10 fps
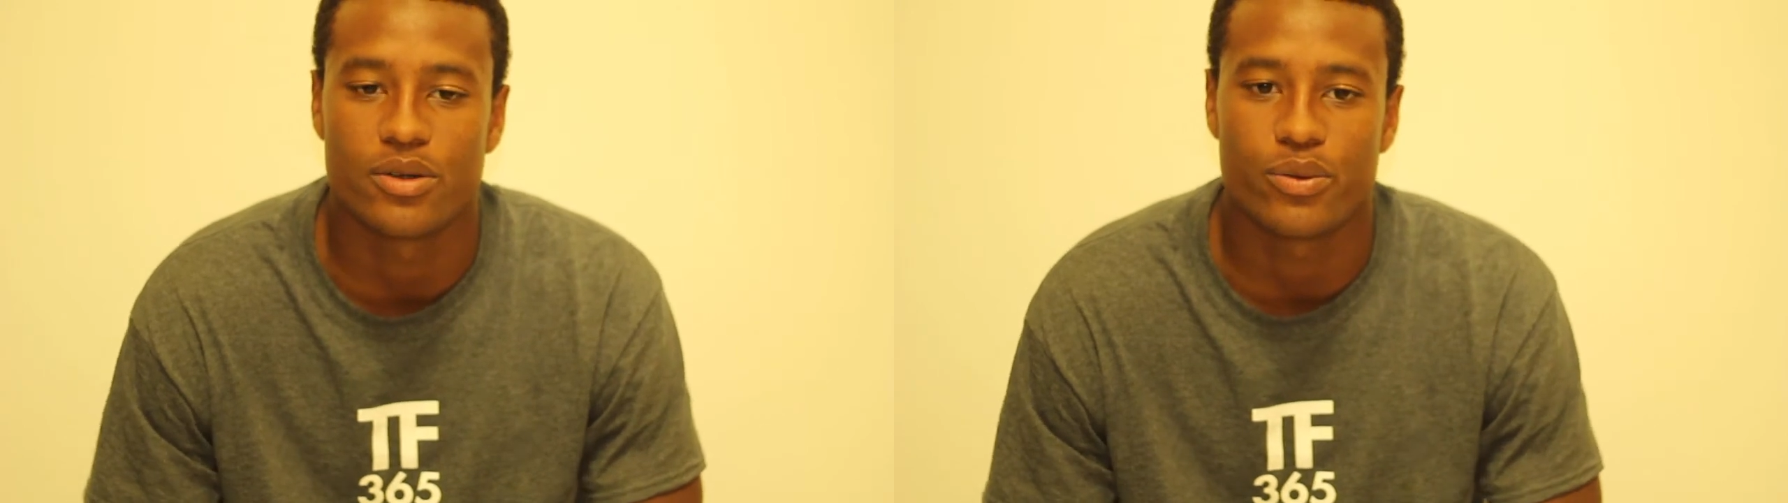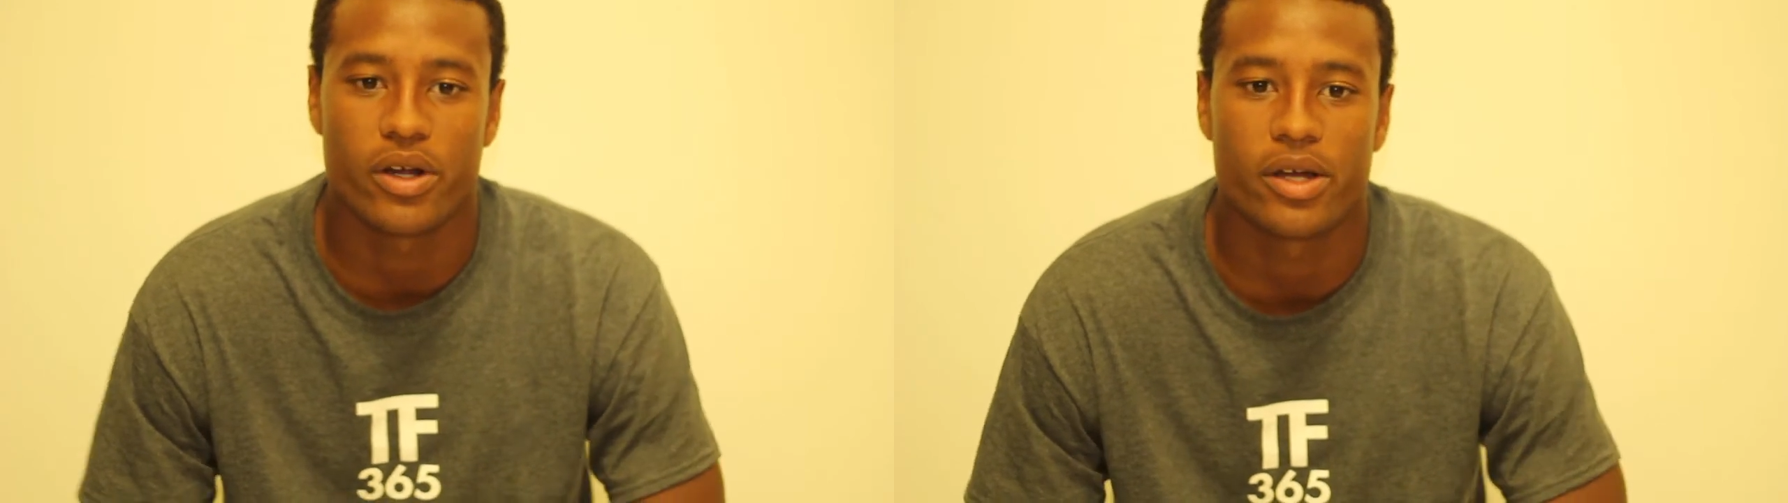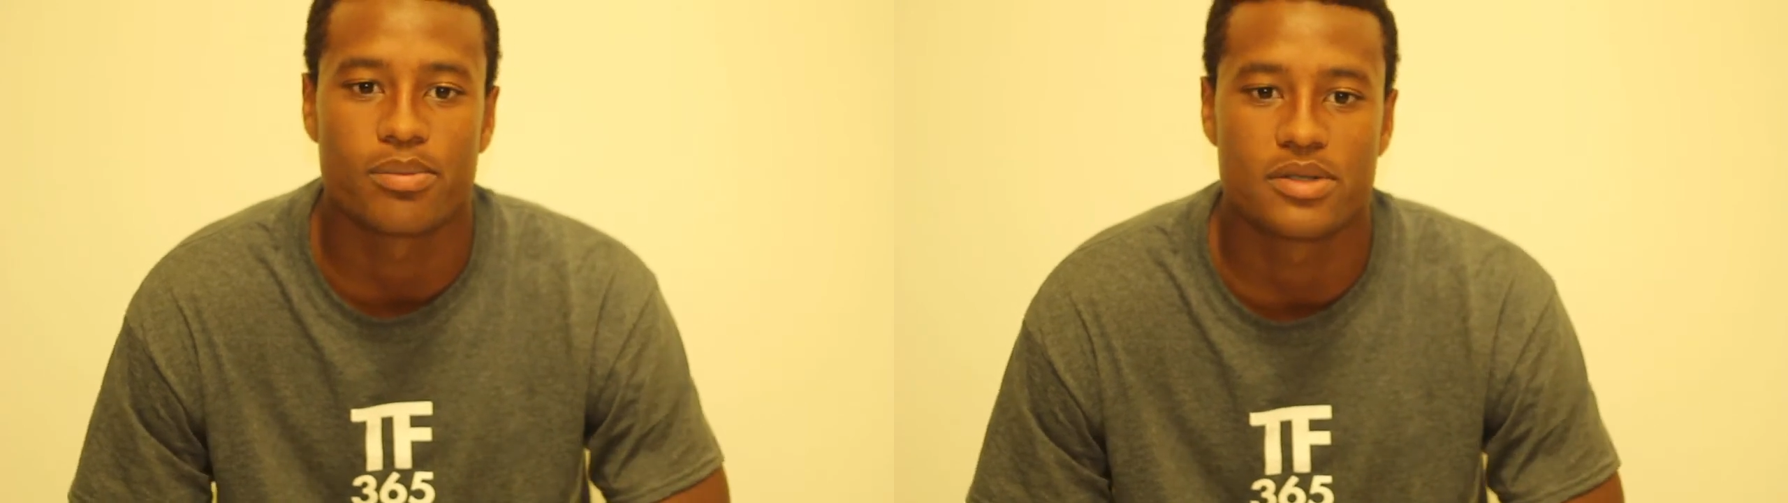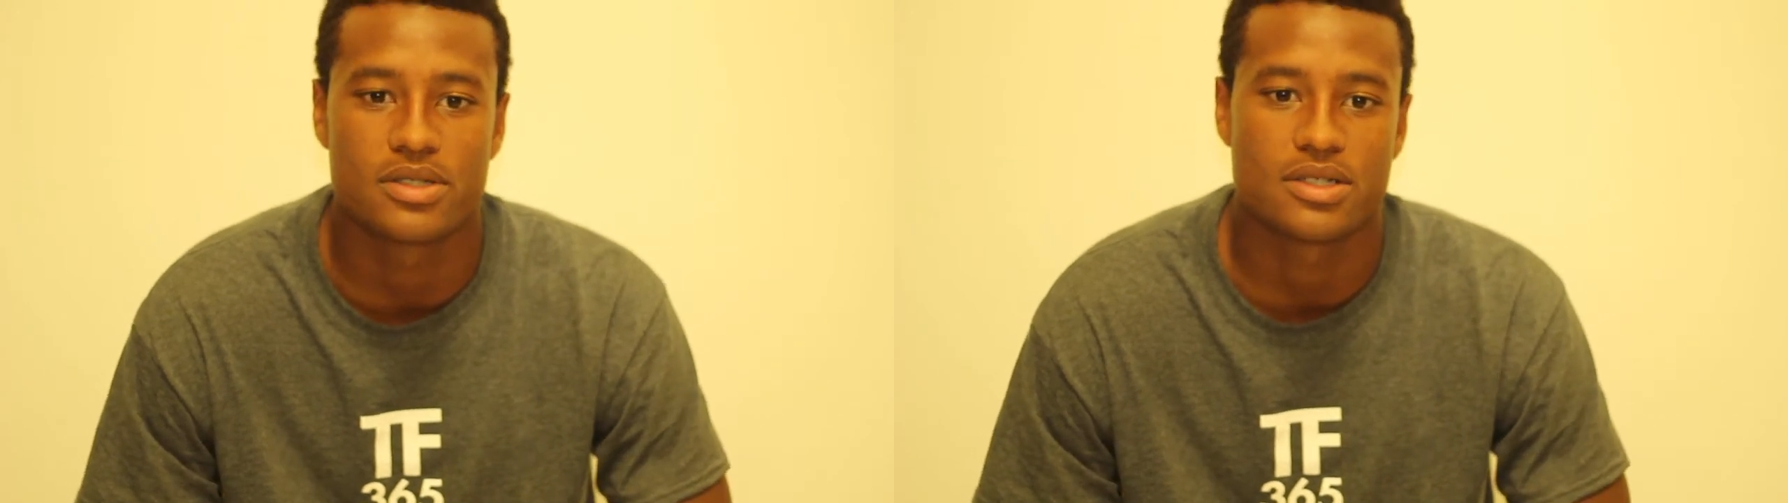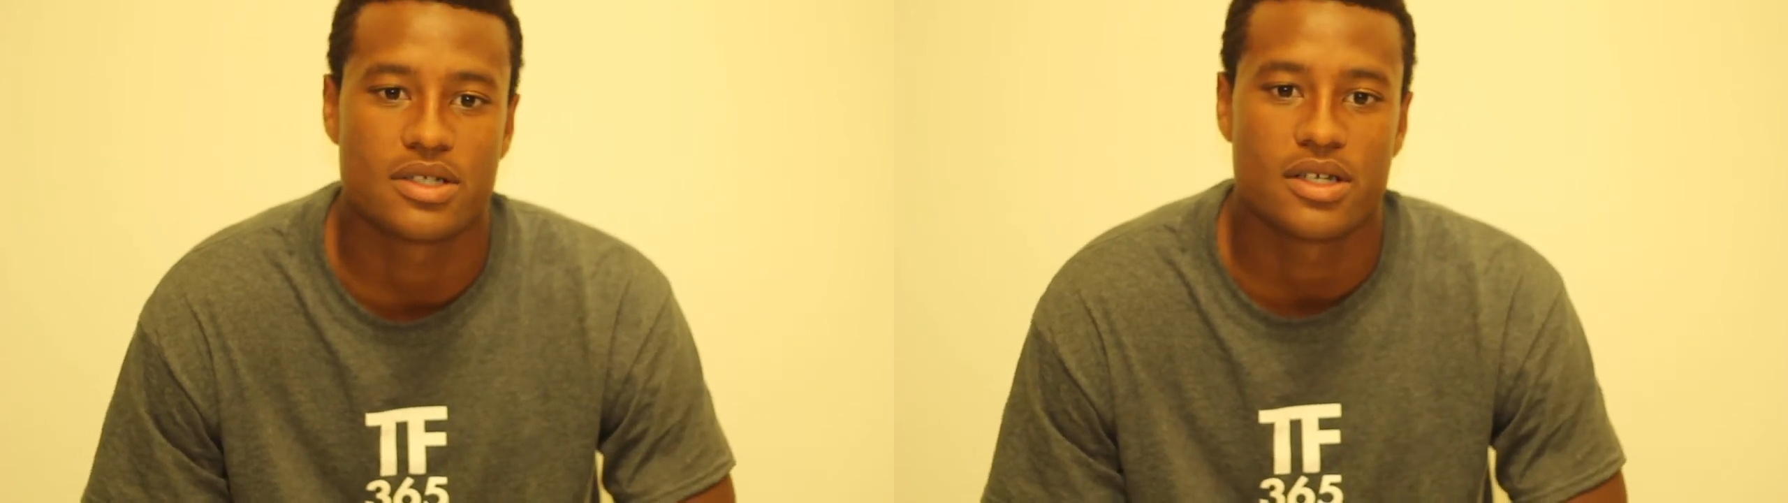
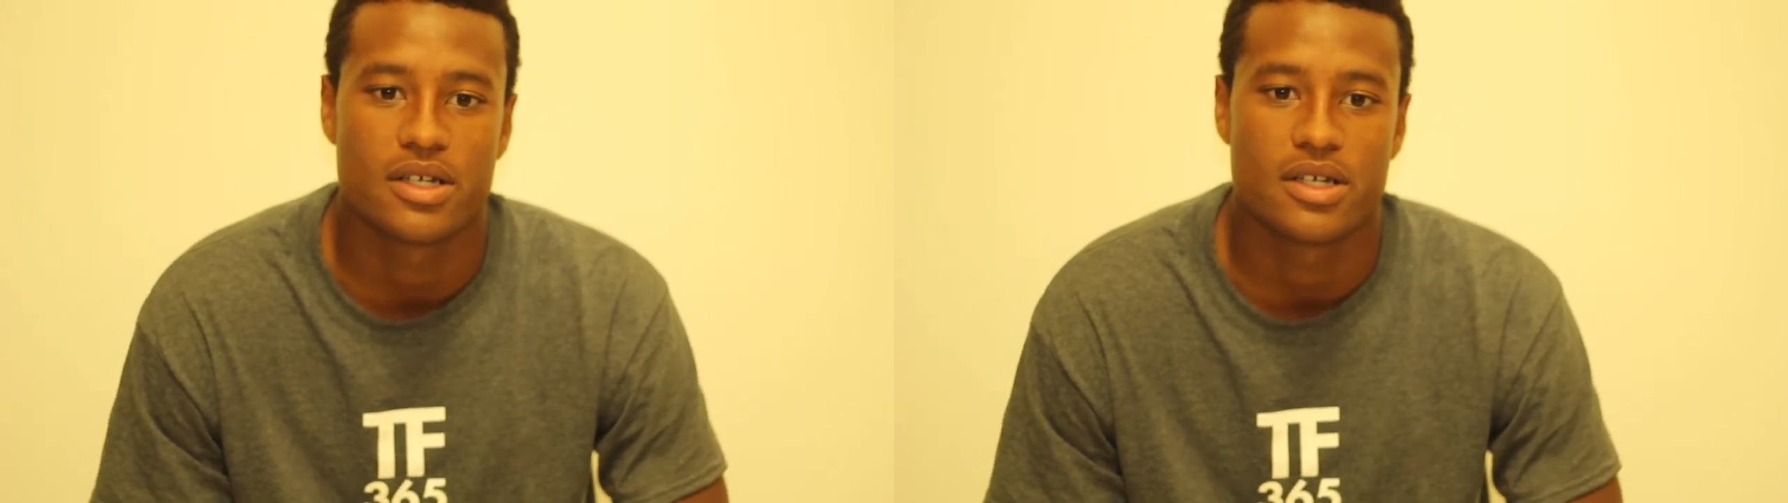reps.